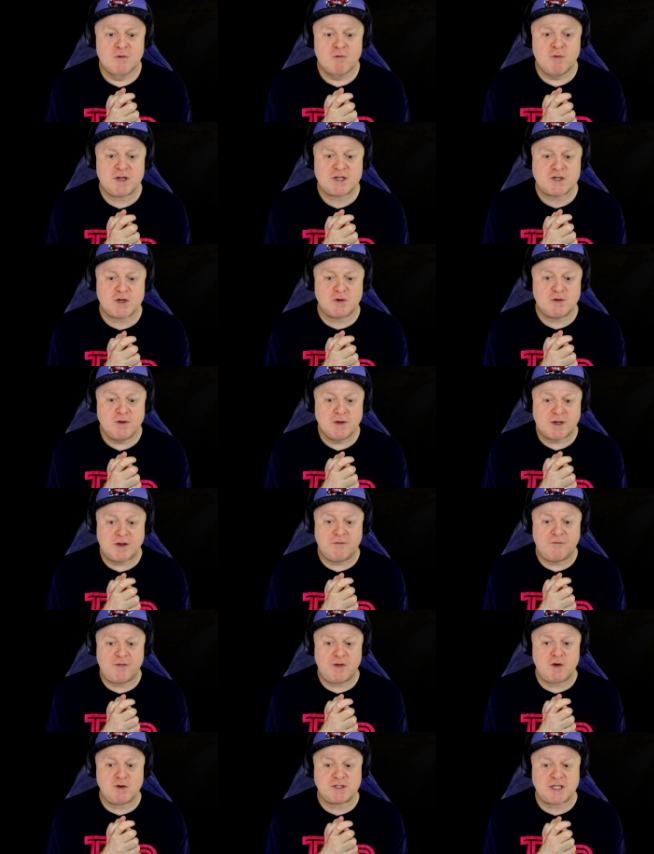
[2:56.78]
Richard,
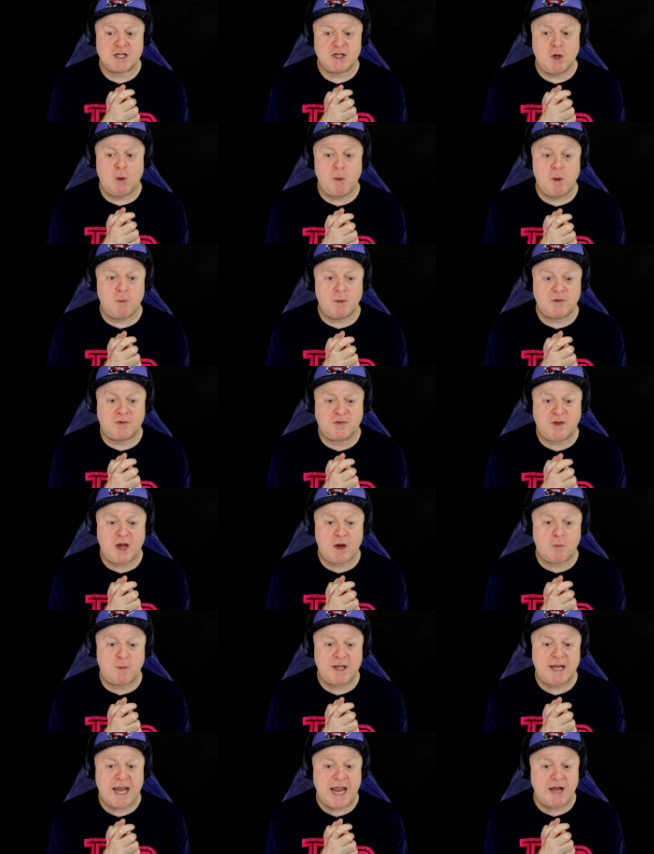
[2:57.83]
confused that no one was
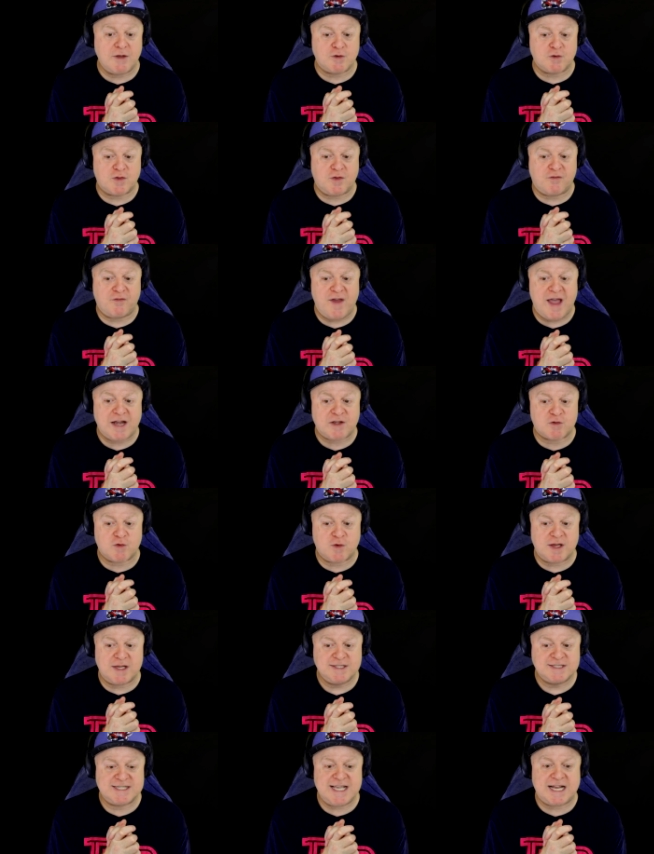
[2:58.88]
there when he entered the
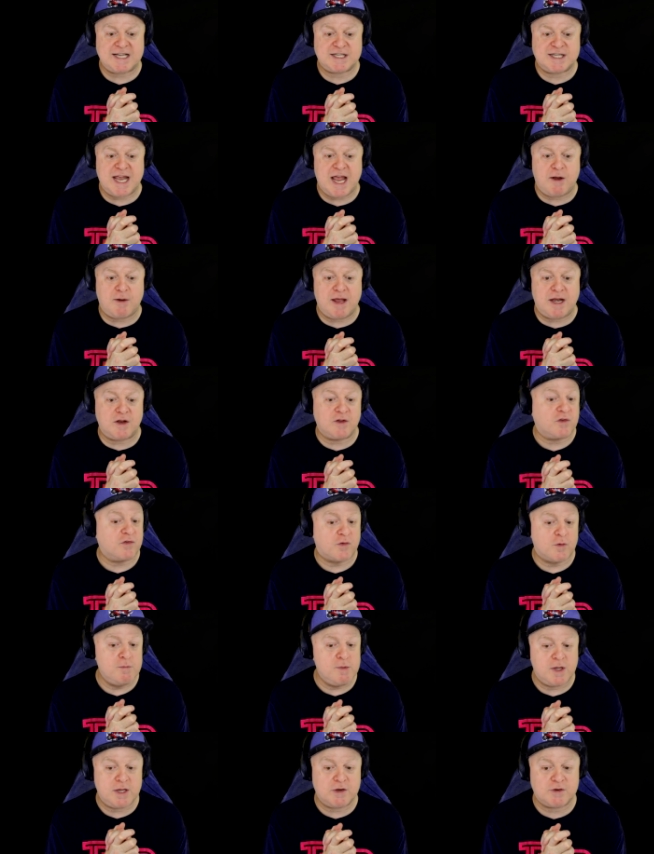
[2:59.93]
factory, sat down at his
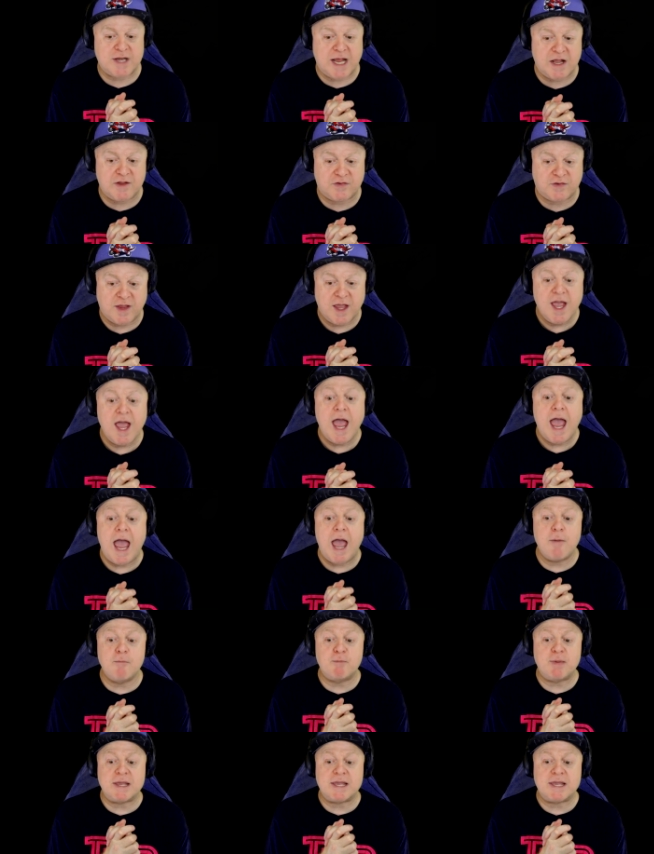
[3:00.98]
familiar desk and